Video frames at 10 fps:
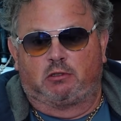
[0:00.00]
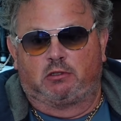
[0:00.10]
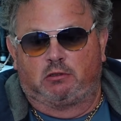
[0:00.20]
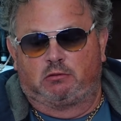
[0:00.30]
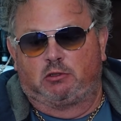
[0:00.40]
or
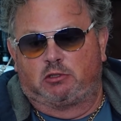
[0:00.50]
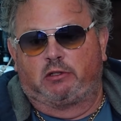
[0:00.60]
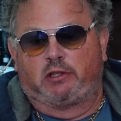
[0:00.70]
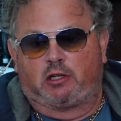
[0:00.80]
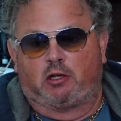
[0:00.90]

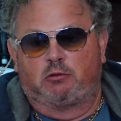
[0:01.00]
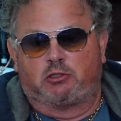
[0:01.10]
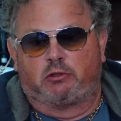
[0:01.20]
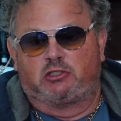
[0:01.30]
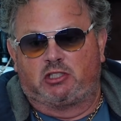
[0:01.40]
usually the
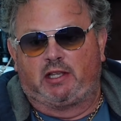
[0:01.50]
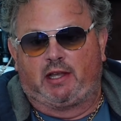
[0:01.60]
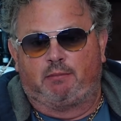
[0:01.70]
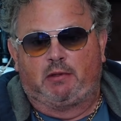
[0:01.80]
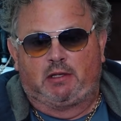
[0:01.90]
coach or the
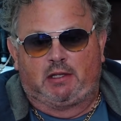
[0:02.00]
GM,